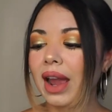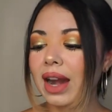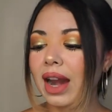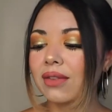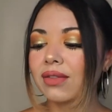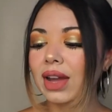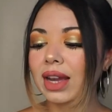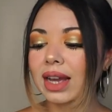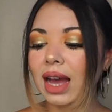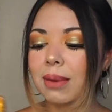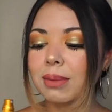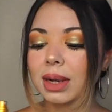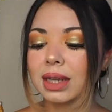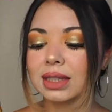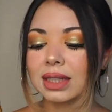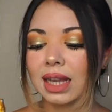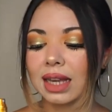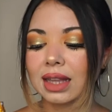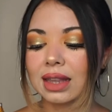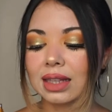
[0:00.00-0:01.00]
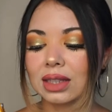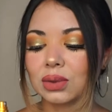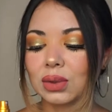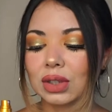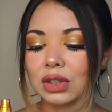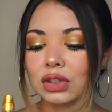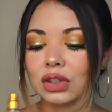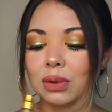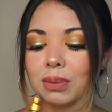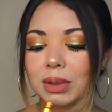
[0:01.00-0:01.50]
And I feel like I'm gonna take this
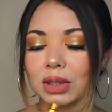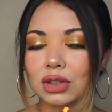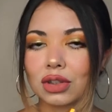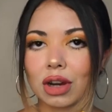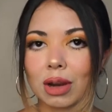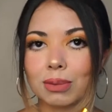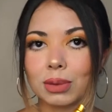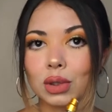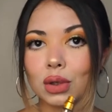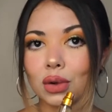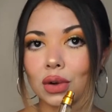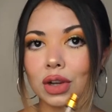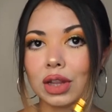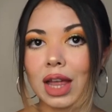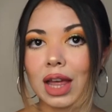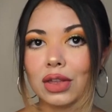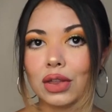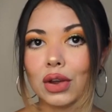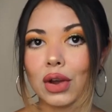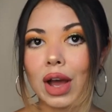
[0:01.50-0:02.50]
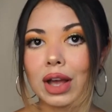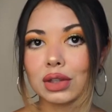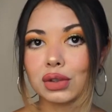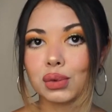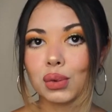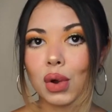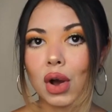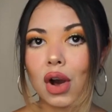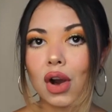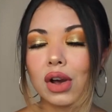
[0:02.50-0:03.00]
one to my trip to Orlando as
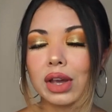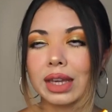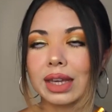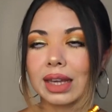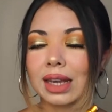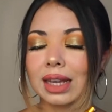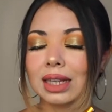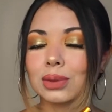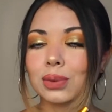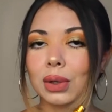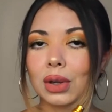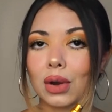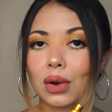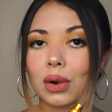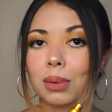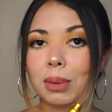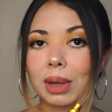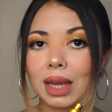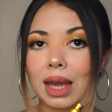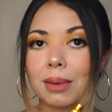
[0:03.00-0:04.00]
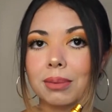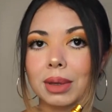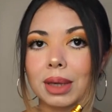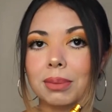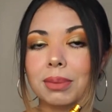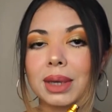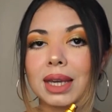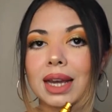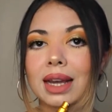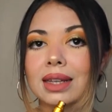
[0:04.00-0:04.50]
well in case we go to
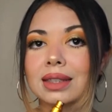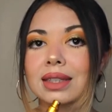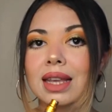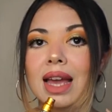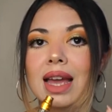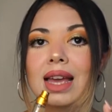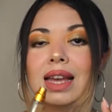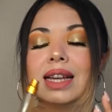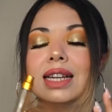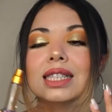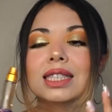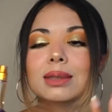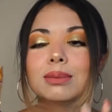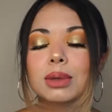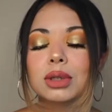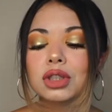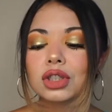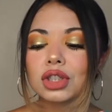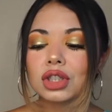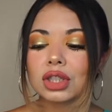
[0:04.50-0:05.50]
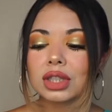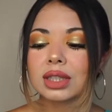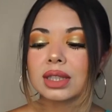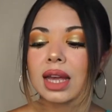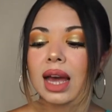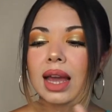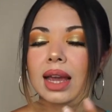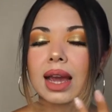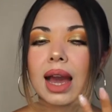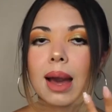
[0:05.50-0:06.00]
Miami, because it smells just
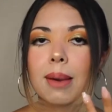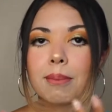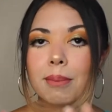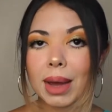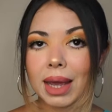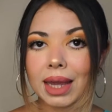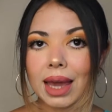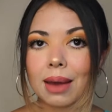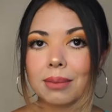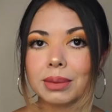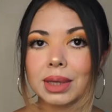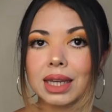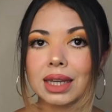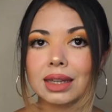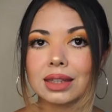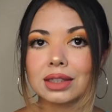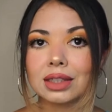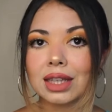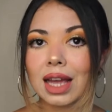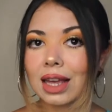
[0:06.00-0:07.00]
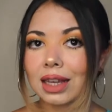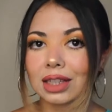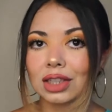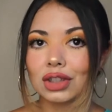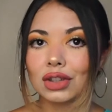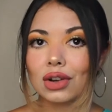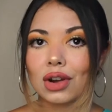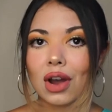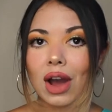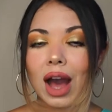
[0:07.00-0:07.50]
like Miami. Like,
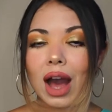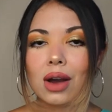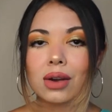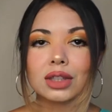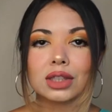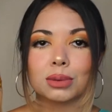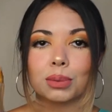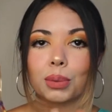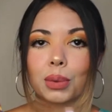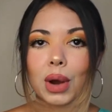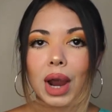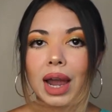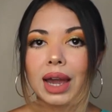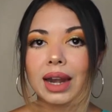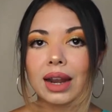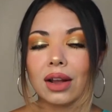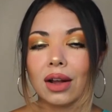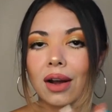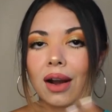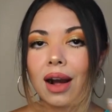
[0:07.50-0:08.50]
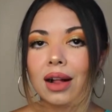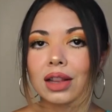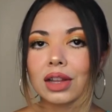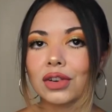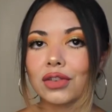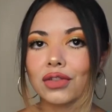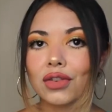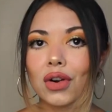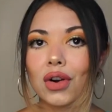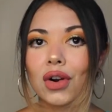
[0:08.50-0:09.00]
you know how it's bright and
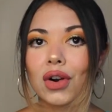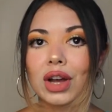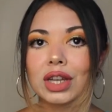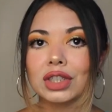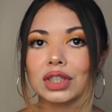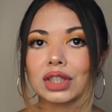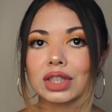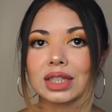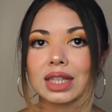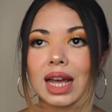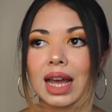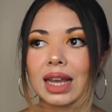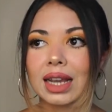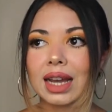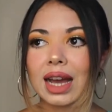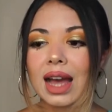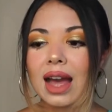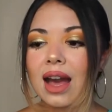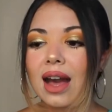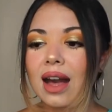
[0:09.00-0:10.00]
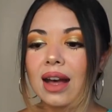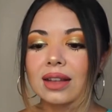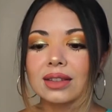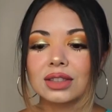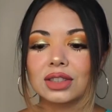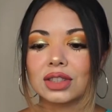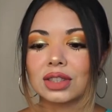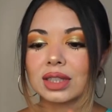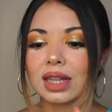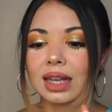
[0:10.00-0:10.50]
colorful and just like
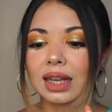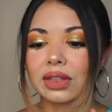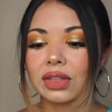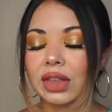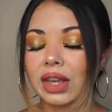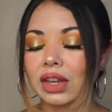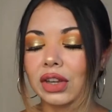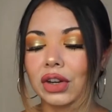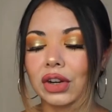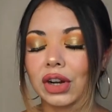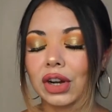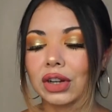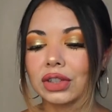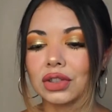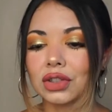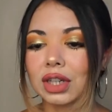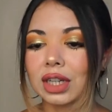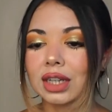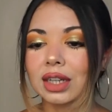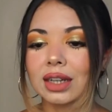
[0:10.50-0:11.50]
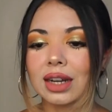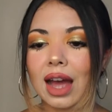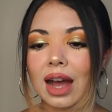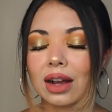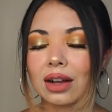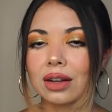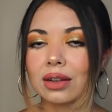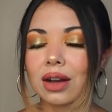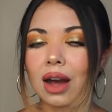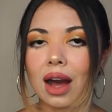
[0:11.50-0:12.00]
think you're drinking
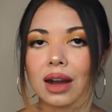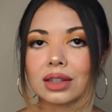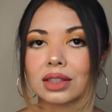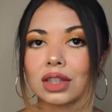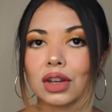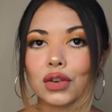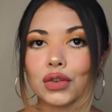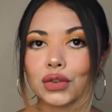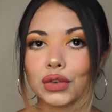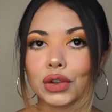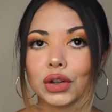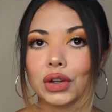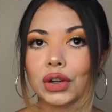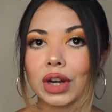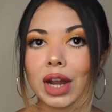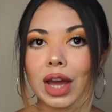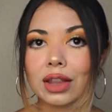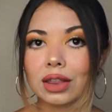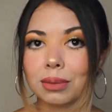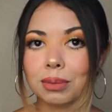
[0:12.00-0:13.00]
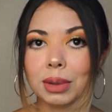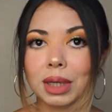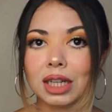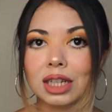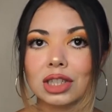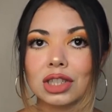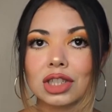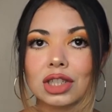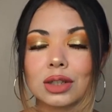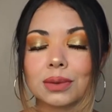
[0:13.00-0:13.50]
a cocktail fruit at the
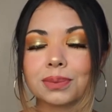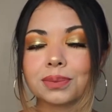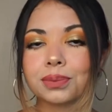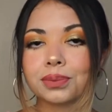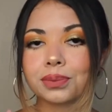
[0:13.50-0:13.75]
beach.